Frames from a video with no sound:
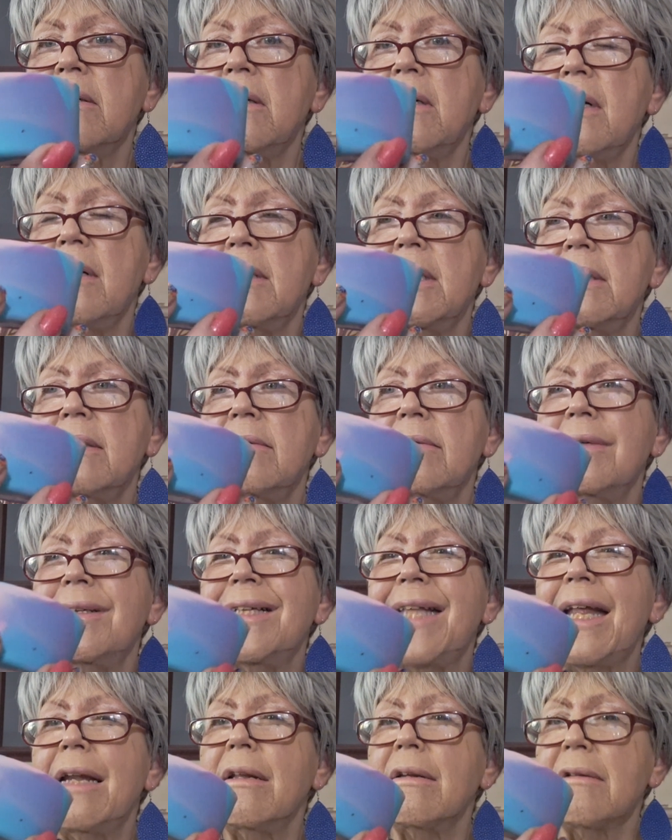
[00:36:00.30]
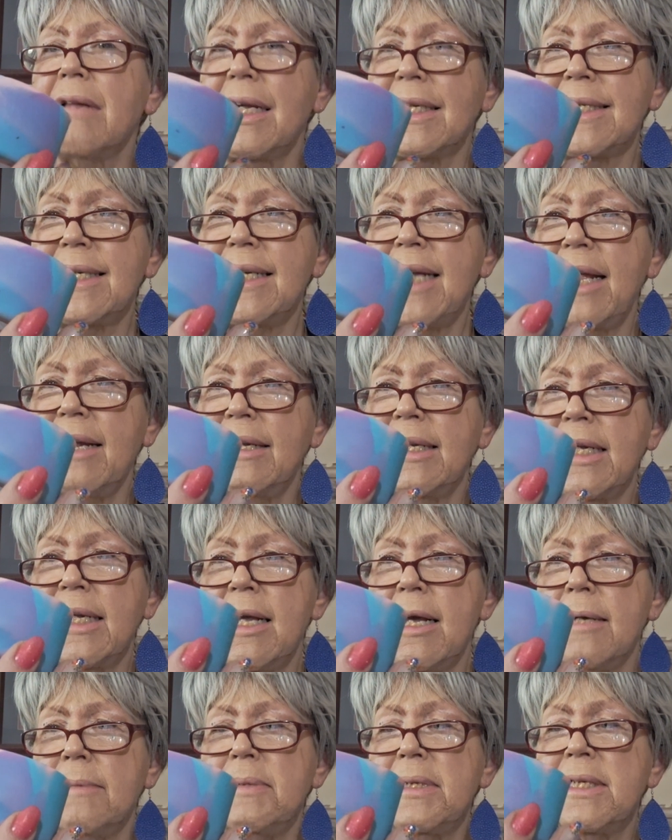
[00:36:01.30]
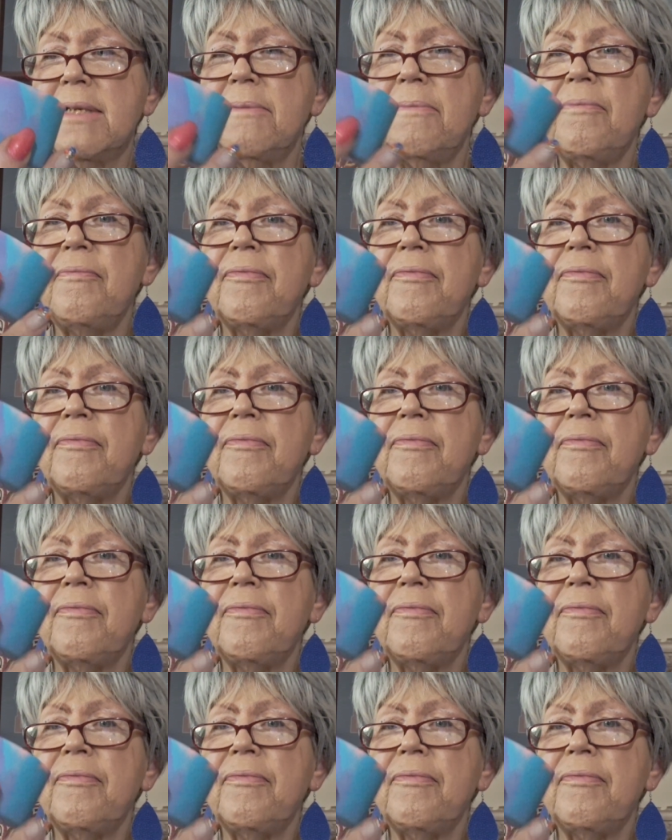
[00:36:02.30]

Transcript: You know, they look like Stanley cups.